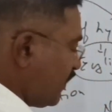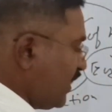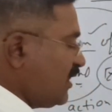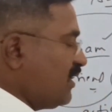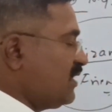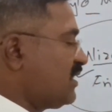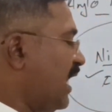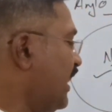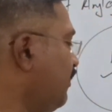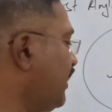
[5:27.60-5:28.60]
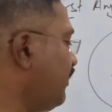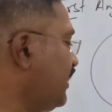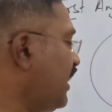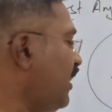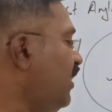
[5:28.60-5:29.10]
being signed between
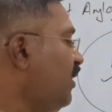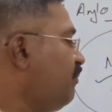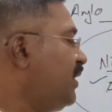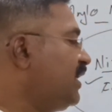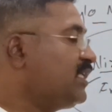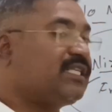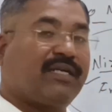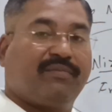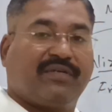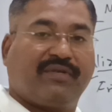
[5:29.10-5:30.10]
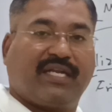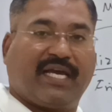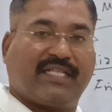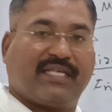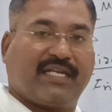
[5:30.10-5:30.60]
the British and between
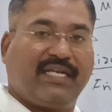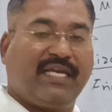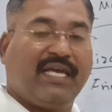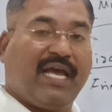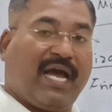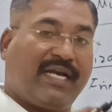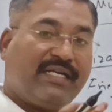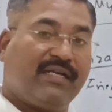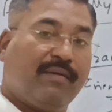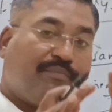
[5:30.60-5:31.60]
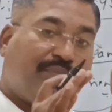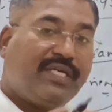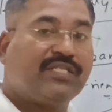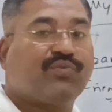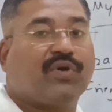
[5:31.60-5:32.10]
Hyder Ali, and
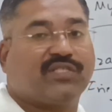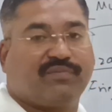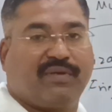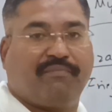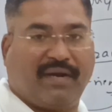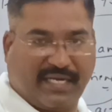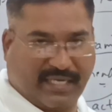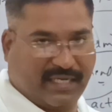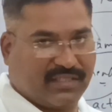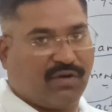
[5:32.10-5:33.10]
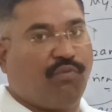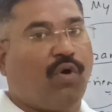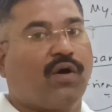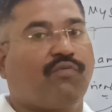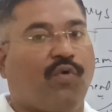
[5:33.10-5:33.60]
peace was being maintained. The
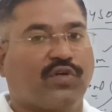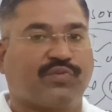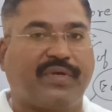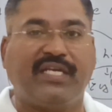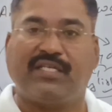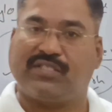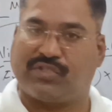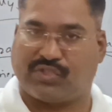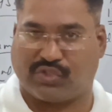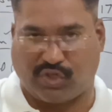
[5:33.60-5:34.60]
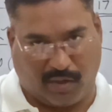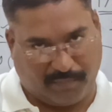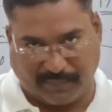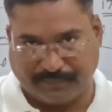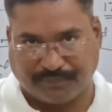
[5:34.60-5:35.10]
war was being stopped.